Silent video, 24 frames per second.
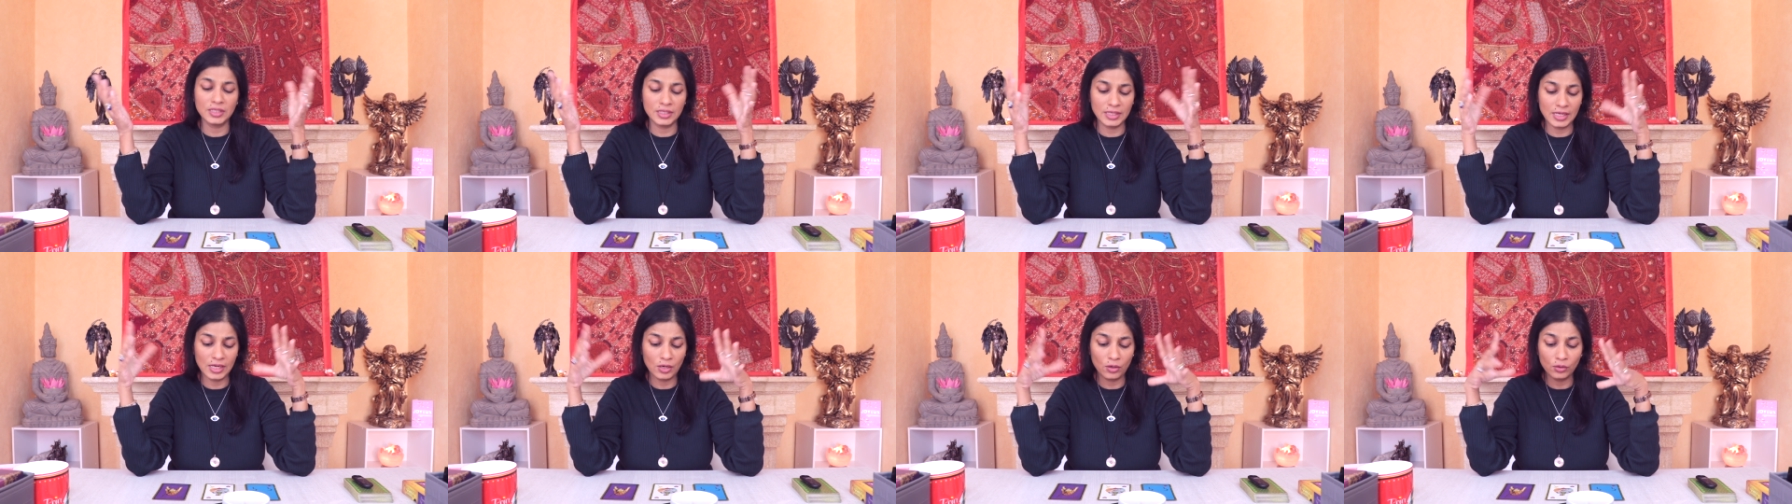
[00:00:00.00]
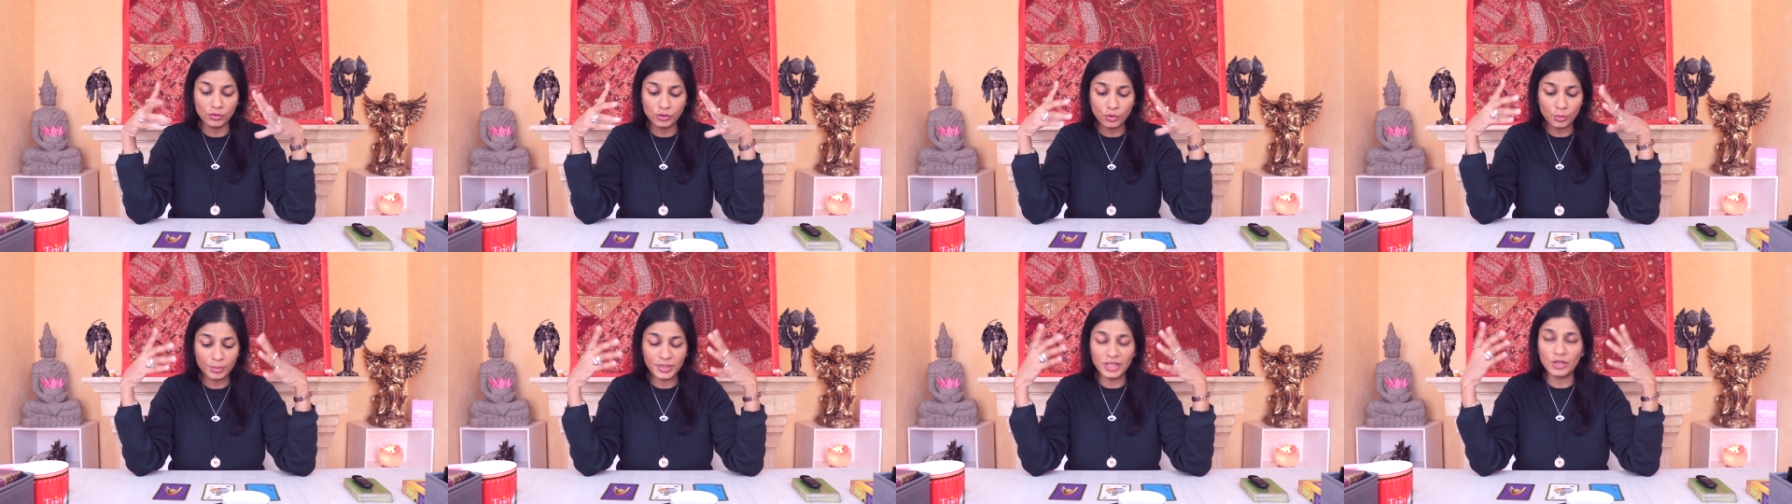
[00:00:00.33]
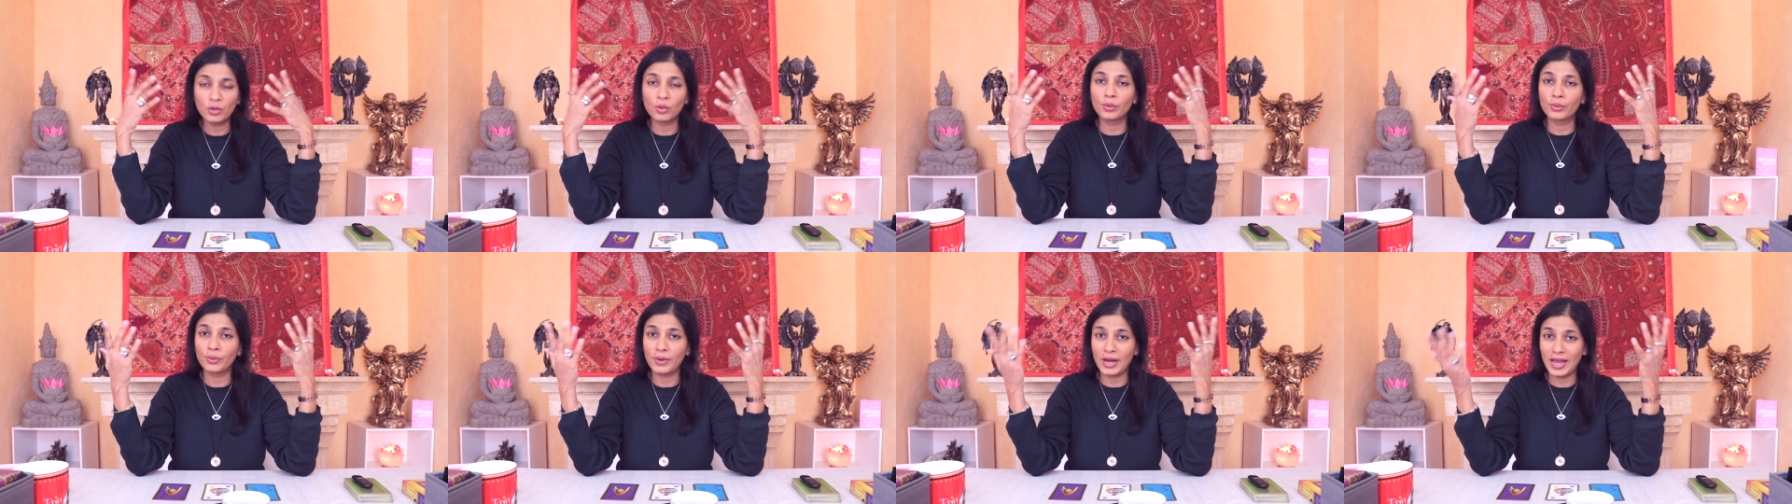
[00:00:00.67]
It can also be
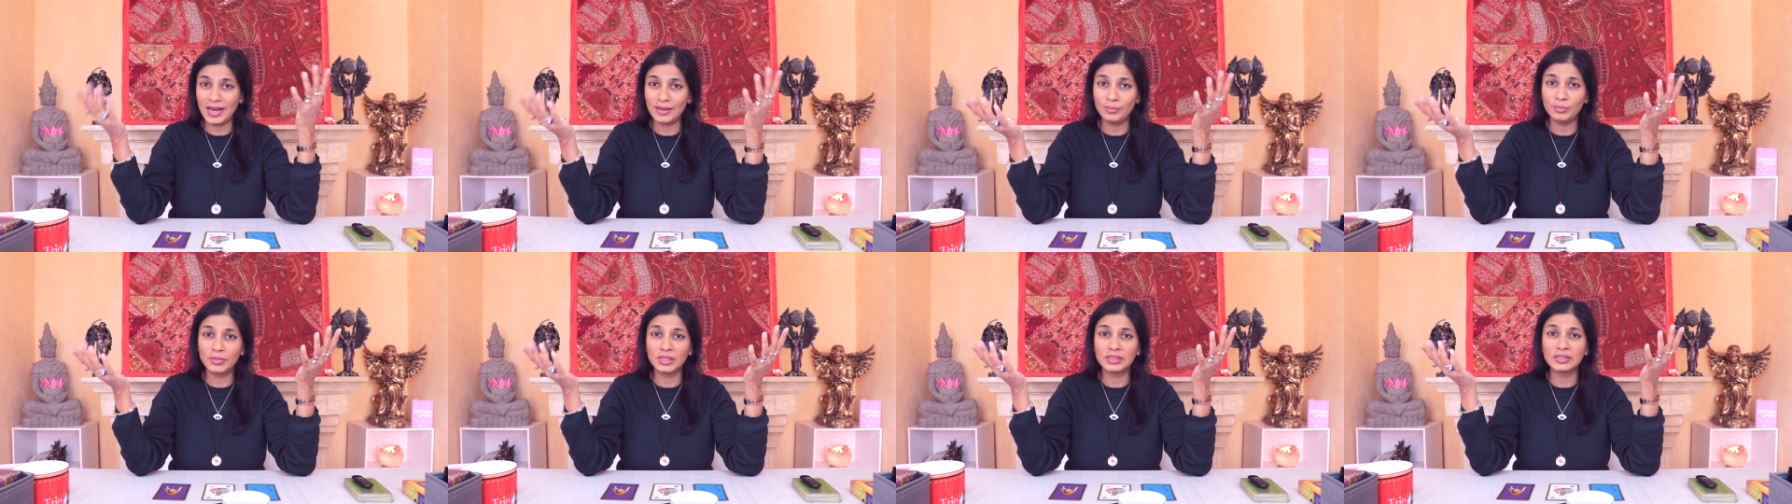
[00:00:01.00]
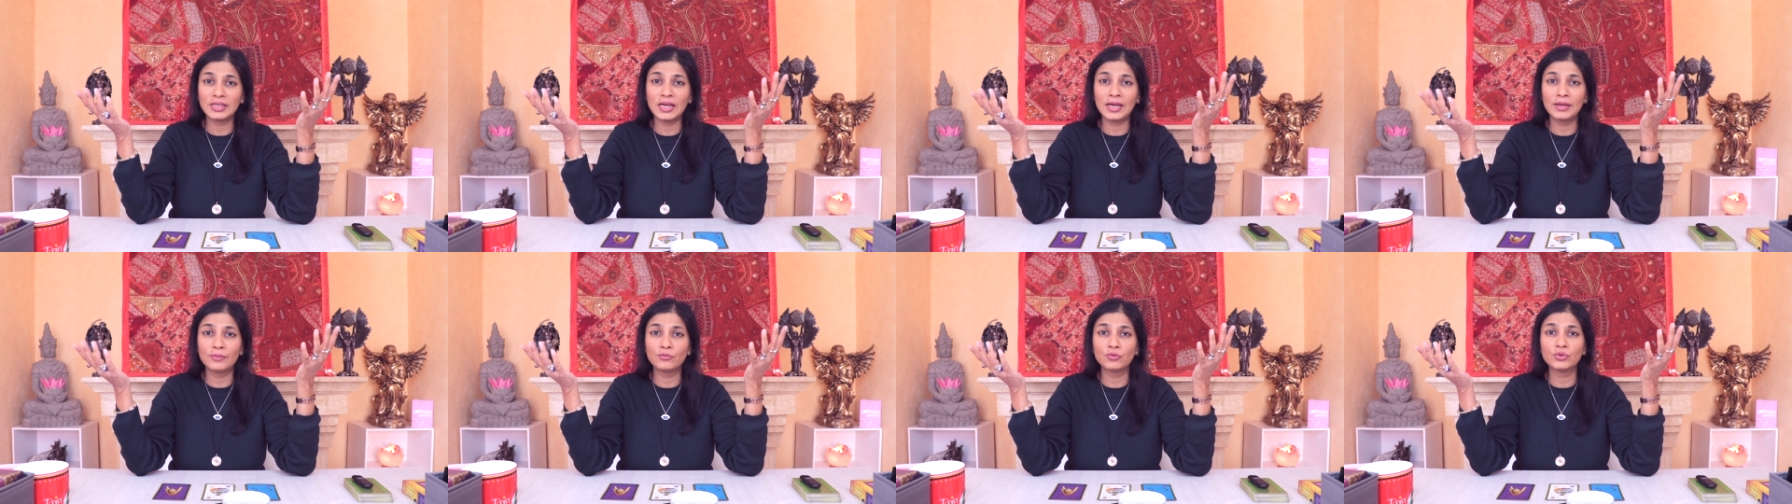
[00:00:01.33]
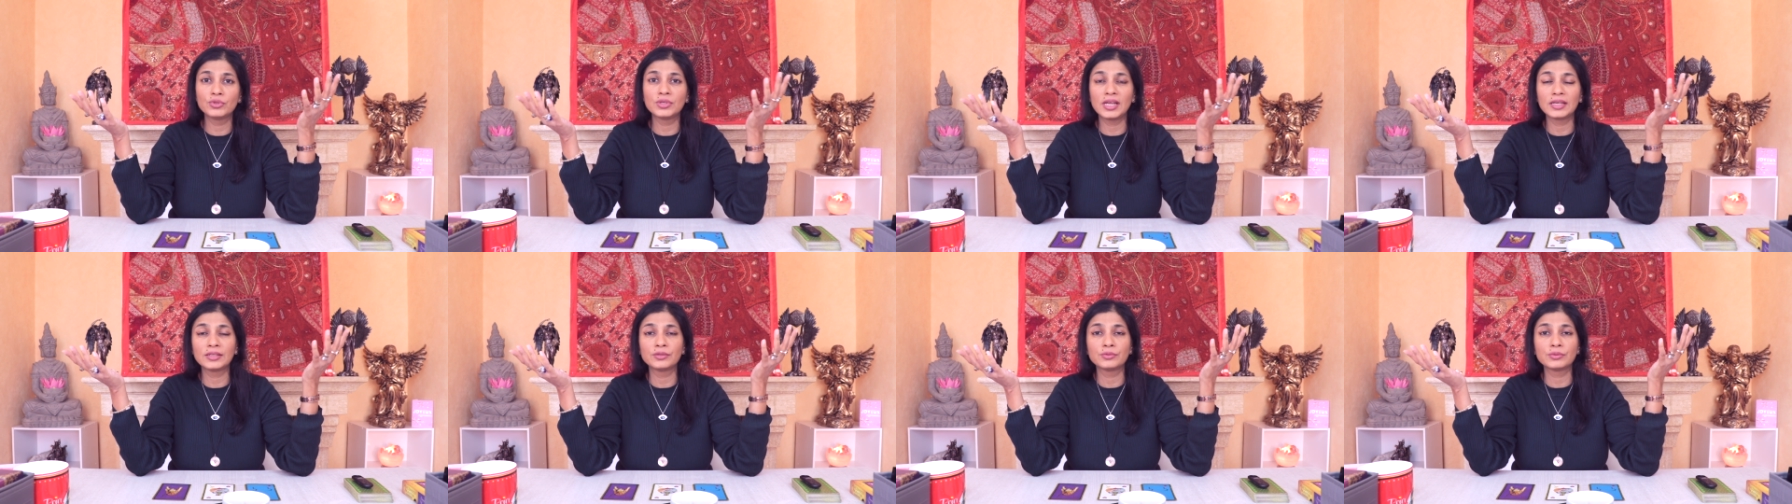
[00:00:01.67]
your grandmother, I
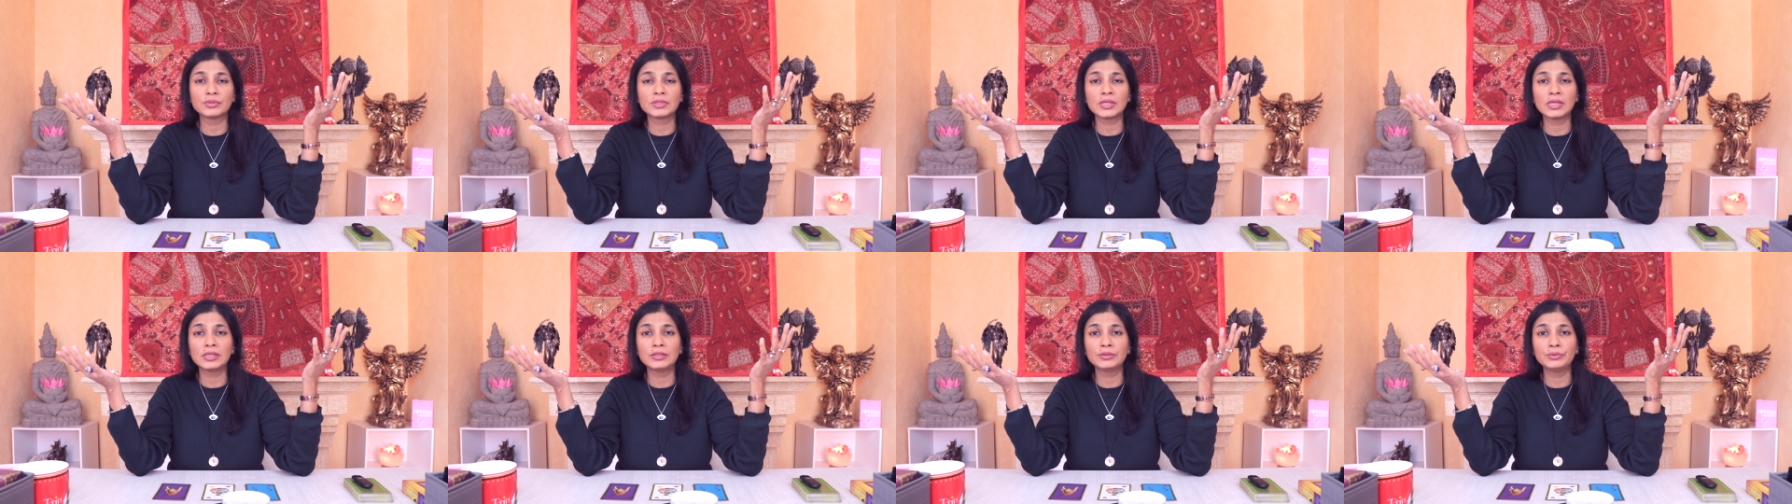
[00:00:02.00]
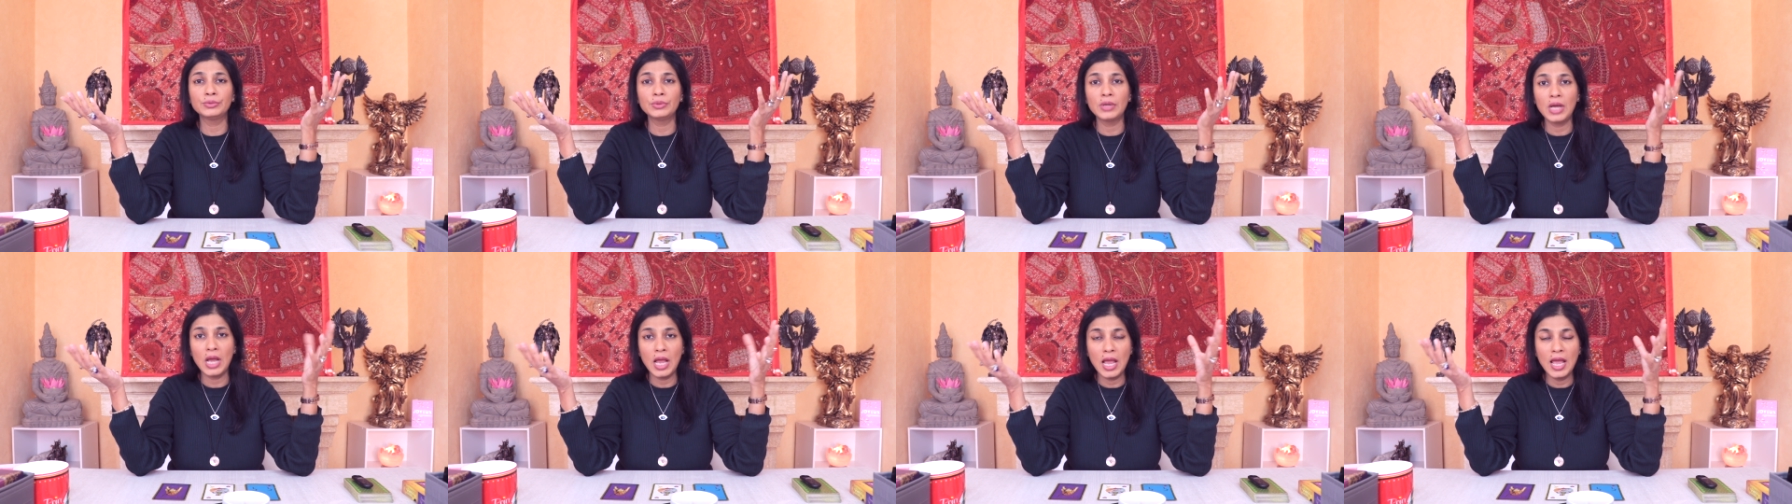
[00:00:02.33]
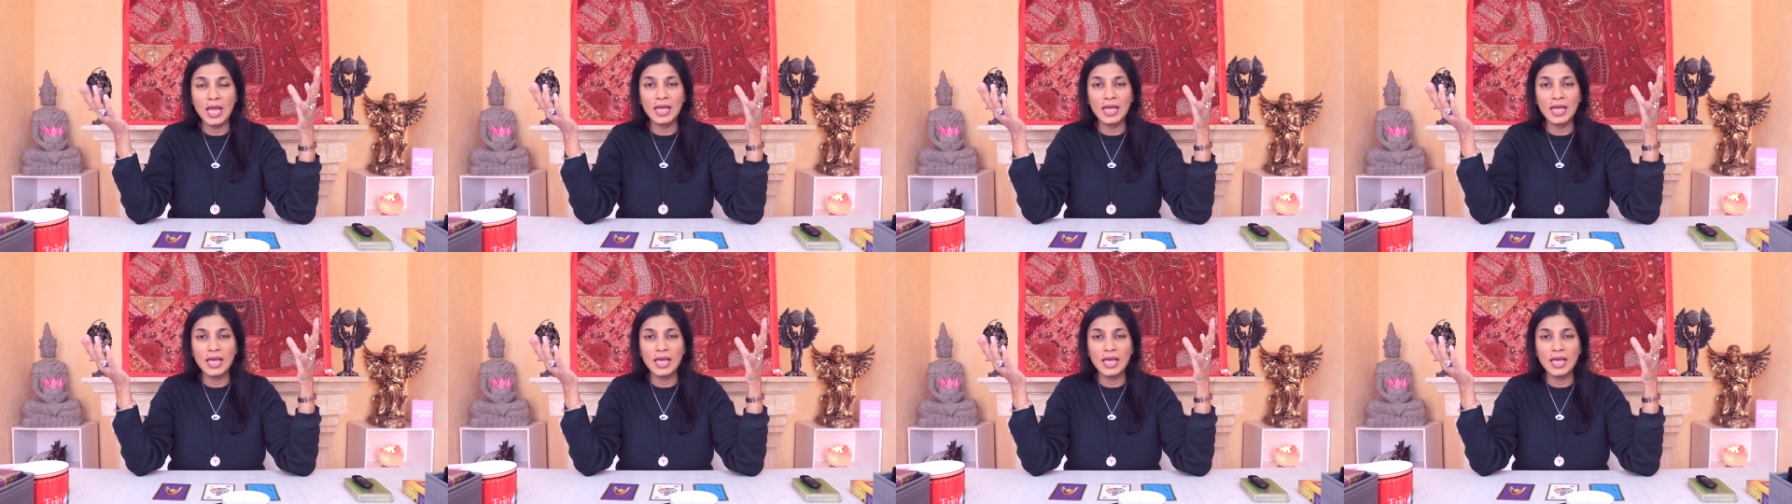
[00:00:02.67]
would like to tell you,